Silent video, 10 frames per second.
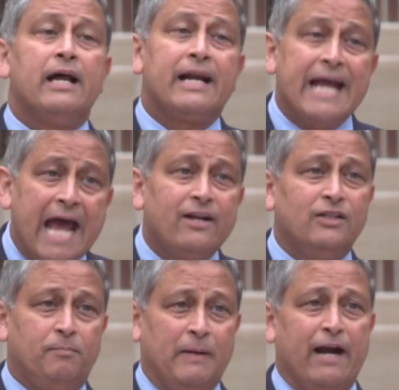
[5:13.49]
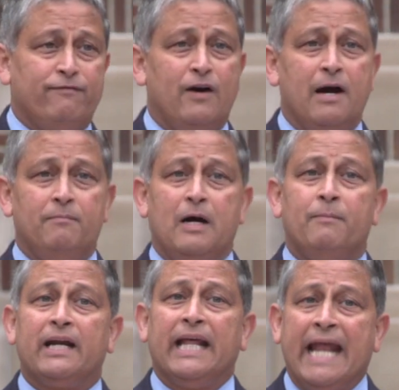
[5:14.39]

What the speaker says: ran on the platform about